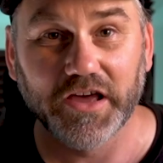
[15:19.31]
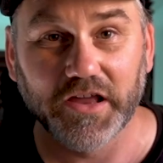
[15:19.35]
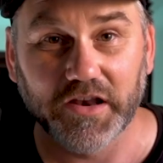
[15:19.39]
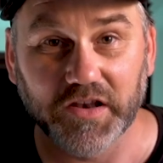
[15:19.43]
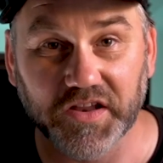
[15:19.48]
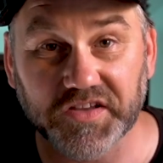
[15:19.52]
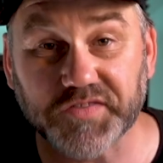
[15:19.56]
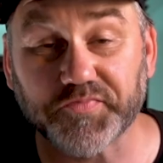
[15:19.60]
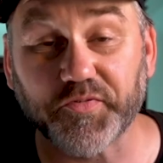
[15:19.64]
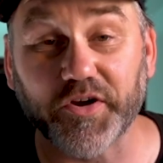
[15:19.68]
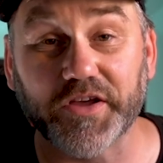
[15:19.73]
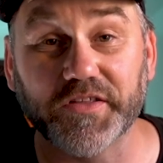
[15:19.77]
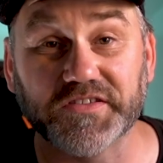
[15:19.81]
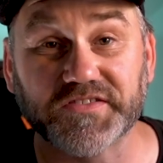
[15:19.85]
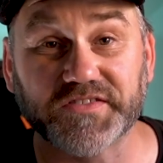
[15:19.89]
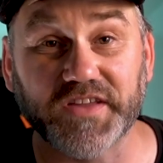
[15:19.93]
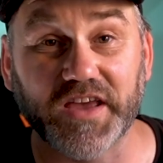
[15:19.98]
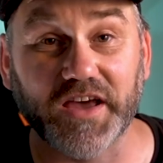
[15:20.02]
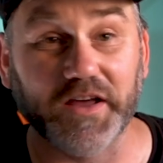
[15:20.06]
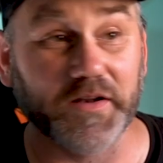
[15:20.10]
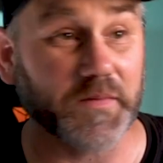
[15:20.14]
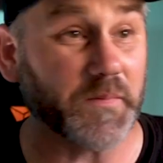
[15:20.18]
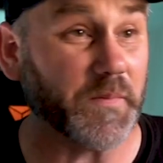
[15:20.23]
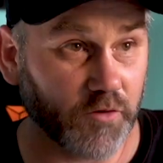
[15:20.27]
Let's break this
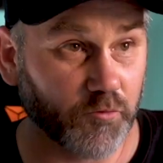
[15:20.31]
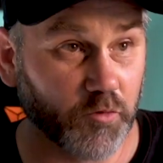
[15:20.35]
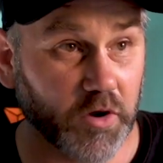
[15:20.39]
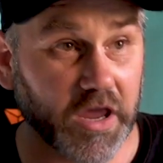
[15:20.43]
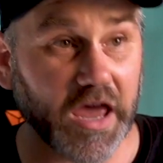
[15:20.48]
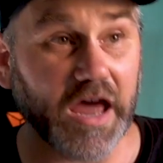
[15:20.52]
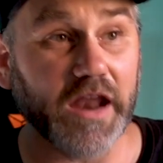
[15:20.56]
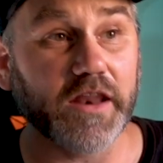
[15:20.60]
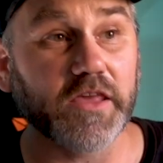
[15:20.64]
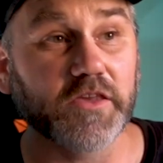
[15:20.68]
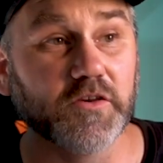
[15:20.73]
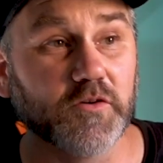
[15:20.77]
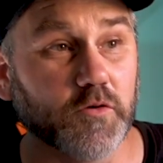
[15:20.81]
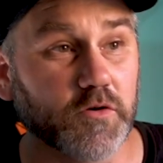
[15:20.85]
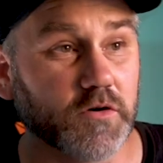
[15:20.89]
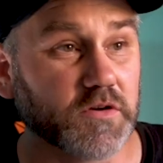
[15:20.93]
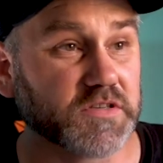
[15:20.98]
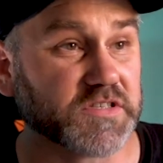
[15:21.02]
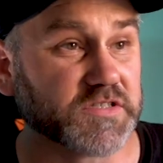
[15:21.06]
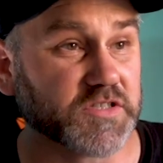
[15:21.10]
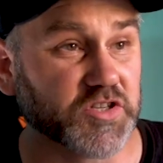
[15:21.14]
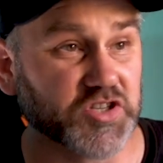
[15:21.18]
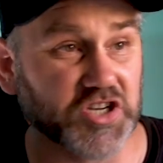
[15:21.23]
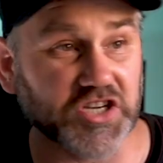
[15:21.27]
down. Regarding
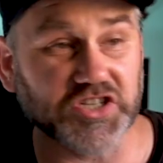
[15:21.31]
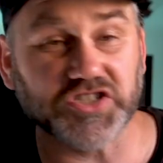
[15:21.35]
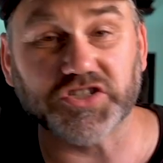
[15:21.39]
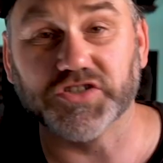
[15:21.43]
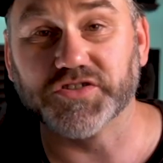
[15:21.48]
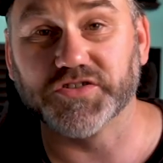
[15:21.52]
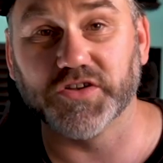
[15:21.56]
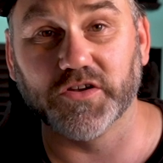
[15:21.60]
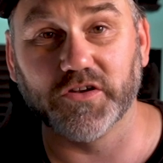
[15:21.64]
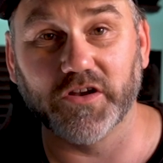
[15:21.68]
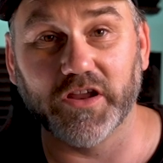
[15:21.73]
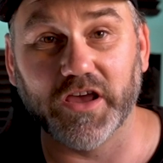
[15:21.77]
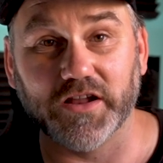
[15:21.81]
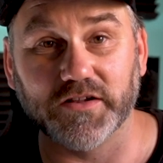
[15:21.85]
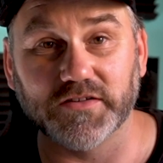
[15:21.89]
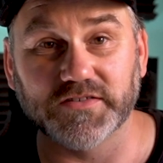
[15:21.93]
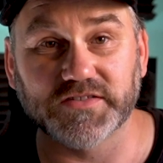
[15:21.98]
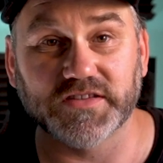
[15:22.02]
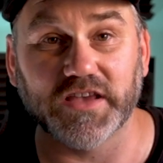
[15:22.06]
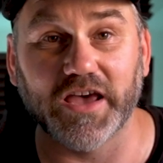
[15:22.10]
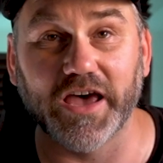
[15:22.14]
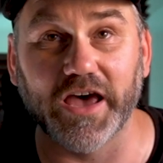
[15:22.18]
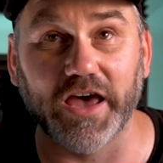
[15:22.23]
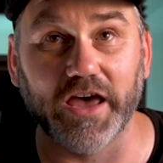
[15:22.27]
your suggestions on
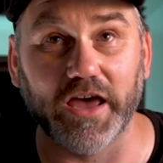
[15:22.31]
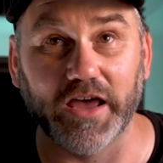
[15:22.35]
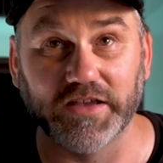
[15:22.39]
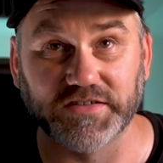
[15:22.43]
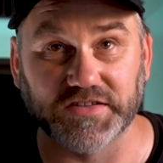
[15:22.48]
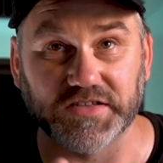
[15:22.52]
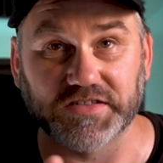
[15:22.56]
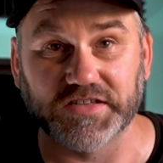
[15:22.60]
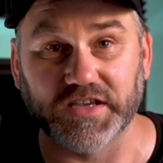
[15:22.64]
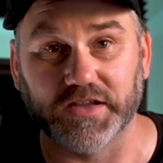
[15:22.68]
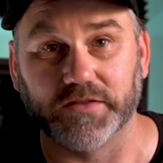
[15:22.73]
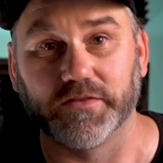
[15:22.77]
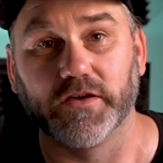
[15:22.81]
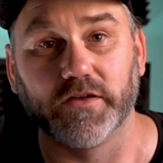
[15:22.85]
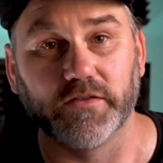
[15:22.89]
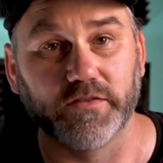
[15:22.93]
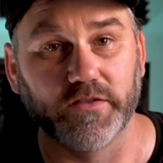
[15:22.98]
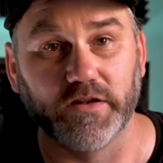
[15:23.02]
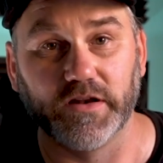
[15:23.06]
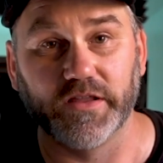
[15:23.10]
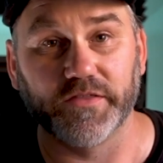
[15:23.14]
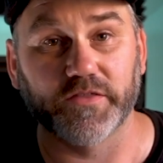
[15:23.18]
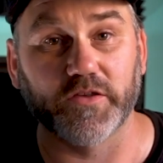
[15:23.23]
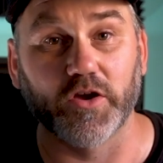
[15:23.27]
guns, as I said,
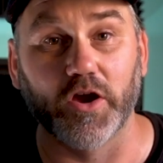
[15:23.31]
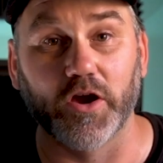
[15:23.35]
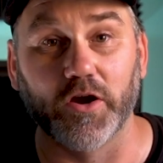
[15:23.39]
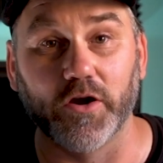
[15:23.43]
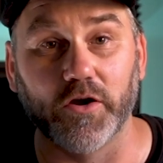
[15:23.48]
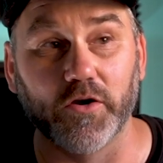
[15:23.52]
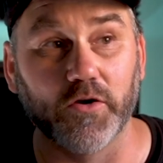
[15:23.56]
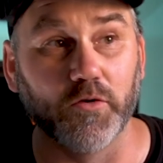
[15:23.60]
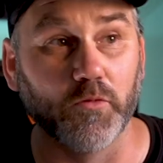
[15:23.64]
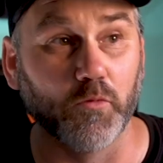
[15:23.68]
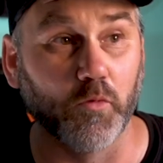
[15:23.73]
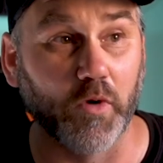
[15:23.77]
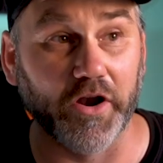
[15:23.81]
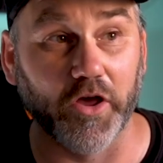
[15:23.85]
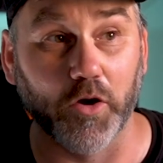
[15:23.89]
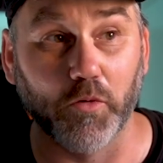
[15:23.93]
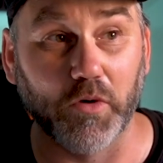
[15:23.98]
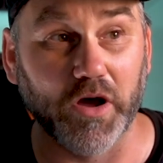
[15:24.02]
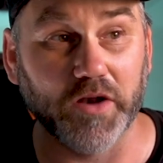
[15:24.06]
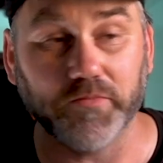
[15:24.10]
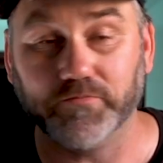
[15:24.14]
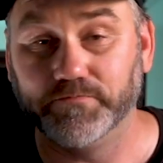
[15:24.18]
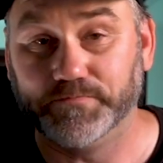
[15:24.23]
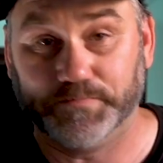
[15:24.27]
the Lithgow
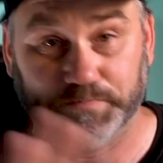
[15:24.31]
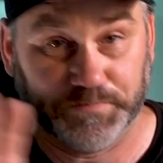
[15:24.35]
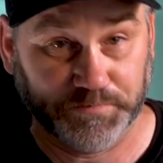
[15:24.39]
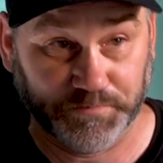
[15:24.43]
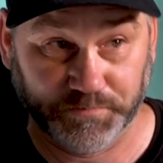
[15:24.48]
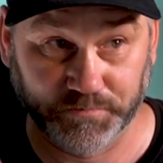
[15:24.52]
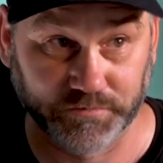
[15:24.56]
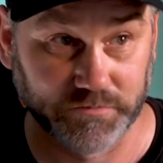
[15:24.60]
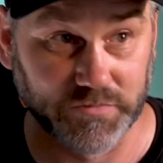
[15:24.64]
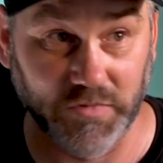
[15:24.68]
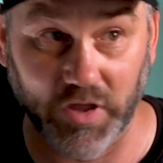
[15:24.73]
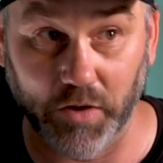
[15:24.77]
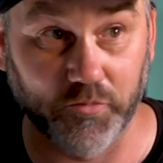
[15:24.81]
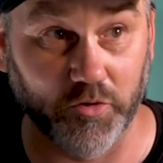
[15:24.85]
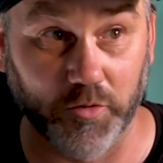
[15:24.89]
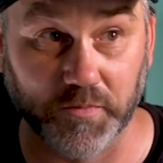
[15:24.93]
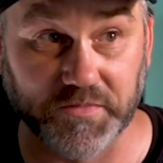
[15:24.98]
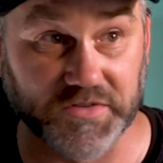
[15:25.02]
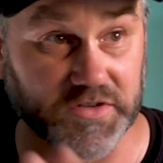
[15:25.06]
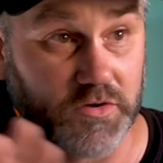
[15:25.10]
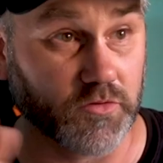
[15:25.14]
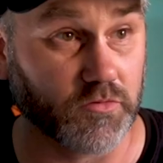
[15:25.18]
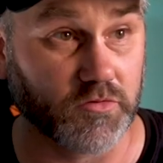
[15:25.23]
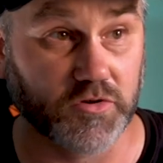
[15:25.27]
101, no
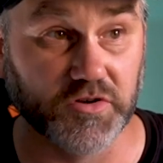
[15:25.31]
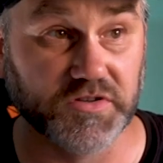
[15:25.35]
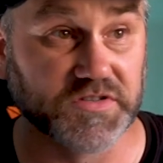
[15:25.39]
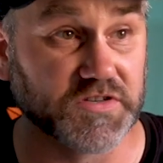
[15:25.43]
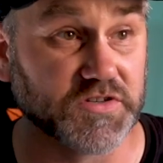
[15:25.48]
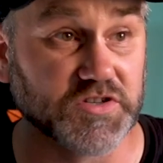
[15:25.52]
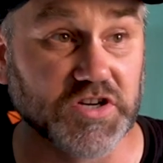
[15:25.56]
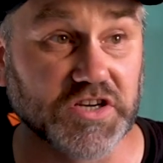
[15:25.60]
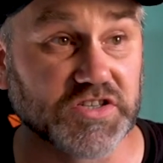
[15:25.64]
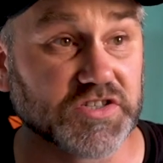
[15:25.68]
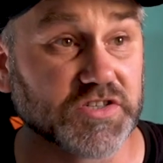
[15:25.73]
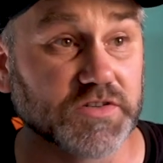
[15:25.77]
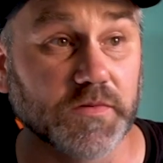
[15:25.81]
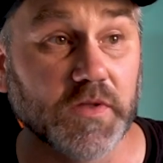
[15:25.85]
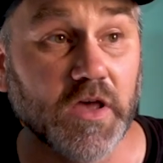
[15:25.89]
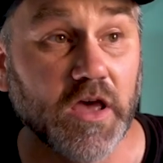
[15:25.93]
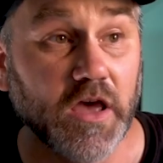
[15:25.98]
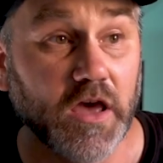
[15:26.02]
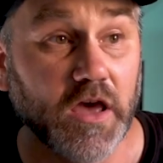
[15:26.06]
problems at all. Good suggestion.